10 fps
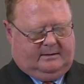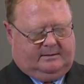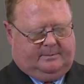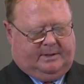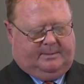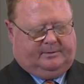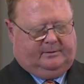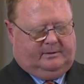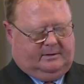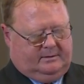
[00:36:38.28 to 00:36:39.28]
the
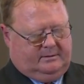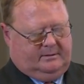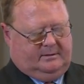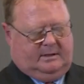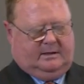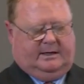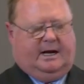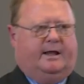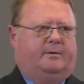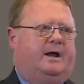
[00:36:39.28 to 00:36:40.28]
people and
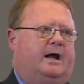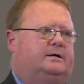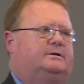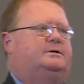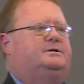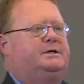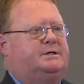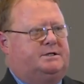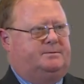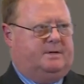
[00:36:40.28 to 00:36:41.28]
how they reacted to
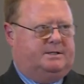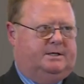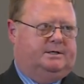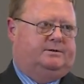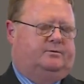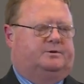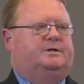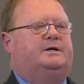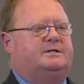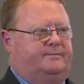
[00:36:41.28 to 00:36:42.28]
Jesus' message, or to
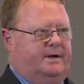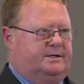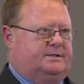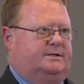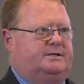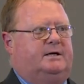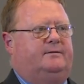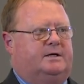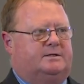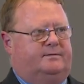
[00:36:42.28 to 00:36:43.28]
these events, the
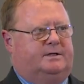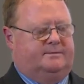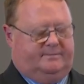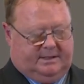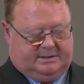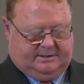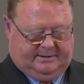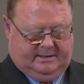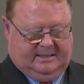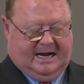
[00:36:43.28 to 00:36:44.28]
significance of these events
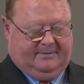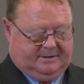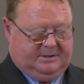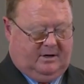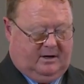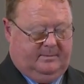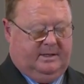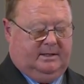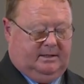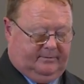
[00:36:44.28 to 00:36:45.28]
at the time.
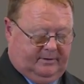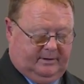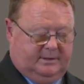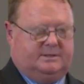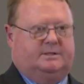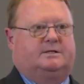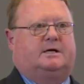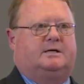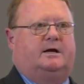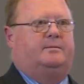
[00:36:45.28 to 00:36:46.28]
You've heard us
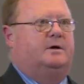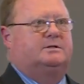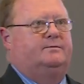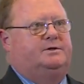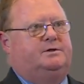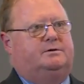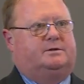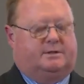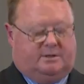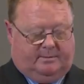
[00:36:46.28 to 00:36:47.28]
discuss how most of the Jews
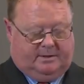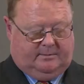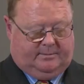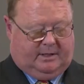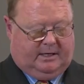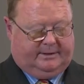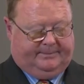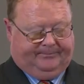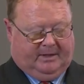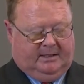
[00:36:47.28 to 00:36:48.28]
at the time didn't buy it.
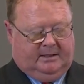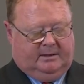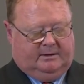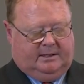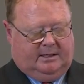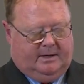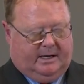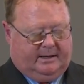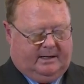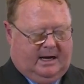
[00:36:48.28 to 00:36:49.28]
Think
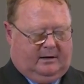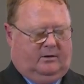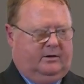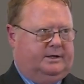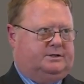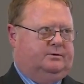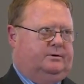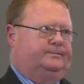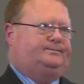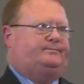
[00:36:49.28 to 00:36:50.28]
about how long it took